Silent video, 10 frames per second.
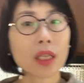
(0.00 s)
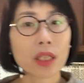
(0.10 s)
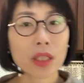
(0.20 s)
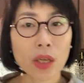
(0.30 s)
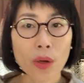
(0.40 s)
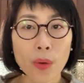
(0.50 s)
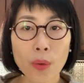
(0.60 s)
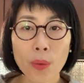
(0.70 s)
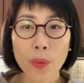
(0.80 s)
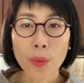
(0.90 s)

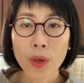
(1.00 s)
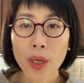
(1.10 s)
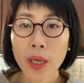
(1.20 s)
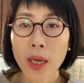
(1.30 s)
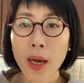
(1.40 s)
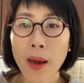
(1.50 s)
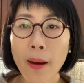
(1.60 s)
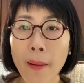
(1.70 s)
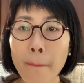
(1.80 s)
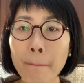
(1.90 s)
So
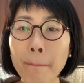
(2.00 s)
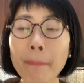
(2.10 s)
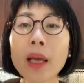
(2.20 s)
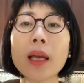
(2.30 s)
um,